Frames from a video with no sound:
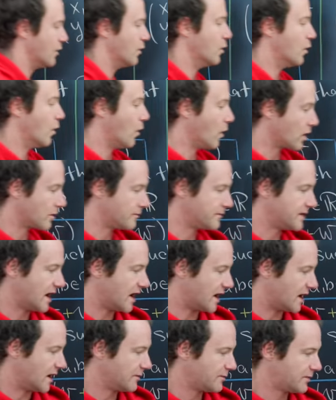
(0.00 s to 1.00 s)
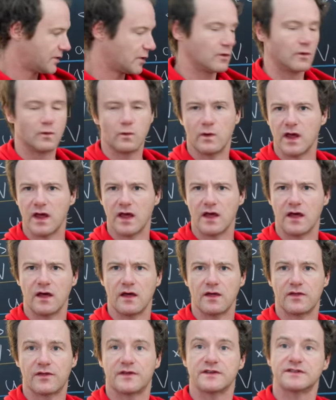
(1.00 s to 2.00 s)
of warmed up
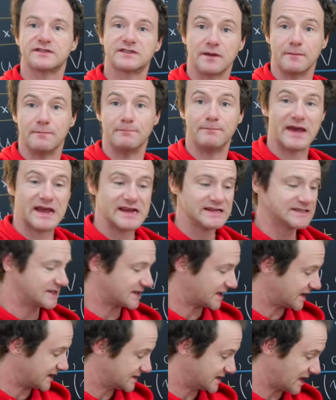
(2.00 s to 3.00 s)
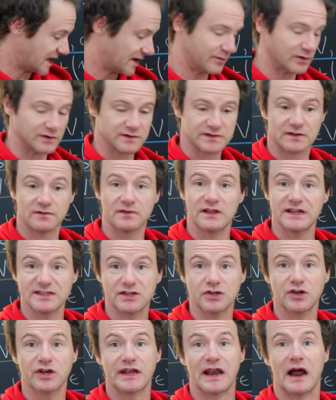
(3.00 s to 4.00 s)
with some basic examples, let's
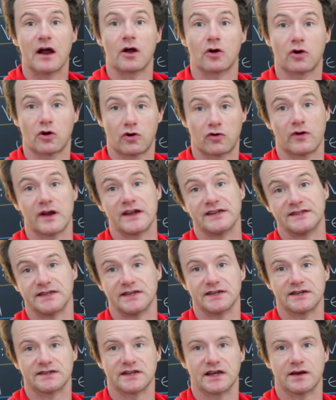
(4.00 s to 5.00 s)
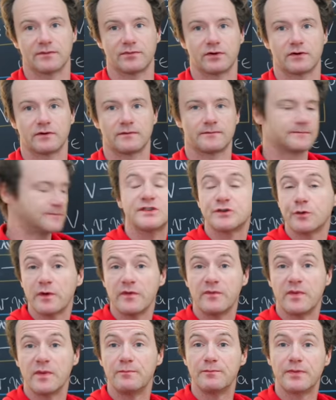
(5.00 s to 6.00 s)
look at our crazy example. So
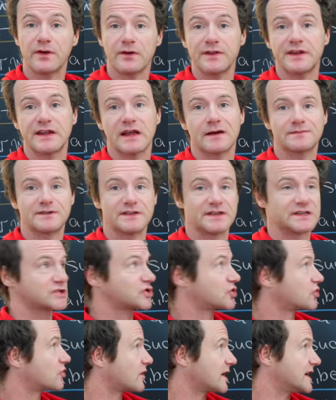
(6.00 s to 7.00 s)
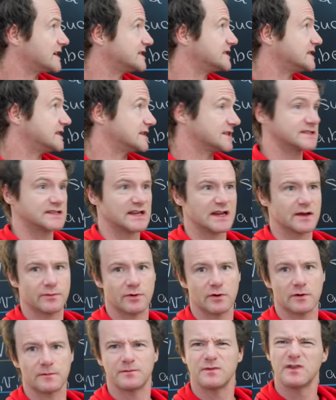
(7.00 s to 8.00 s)
we've been building up to this crazy
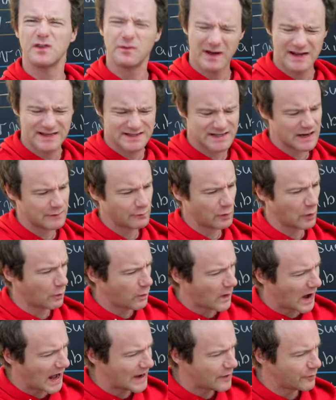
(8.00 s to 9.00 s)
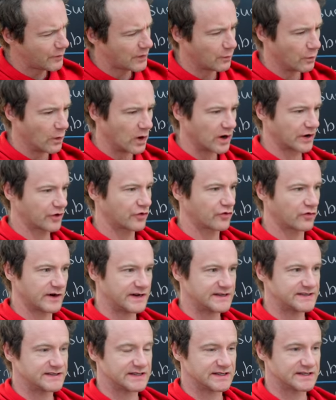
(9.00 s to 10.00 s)
example. You might say, well, why do we want a
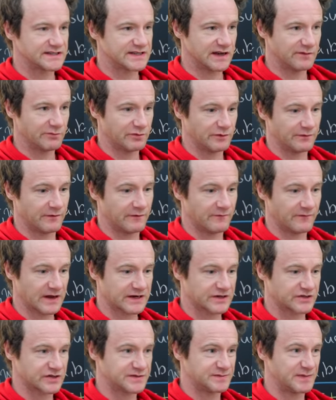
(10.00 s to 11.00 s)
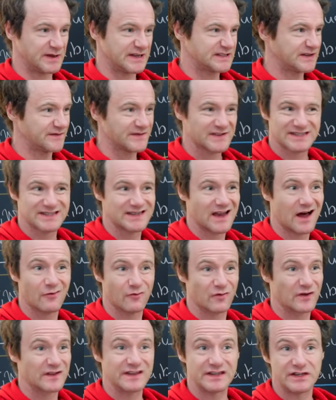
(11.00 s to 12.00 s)
crazy example of a vector space if it's
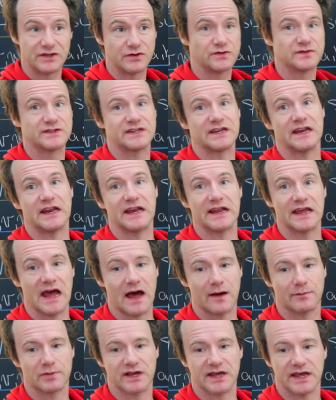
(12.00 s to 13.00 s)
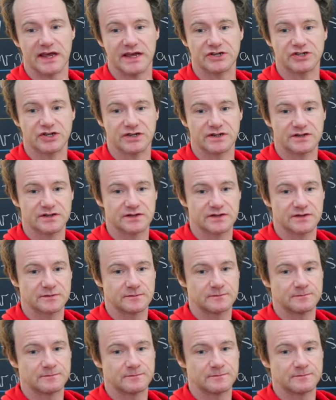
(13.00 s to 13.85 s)
not really used in any applications?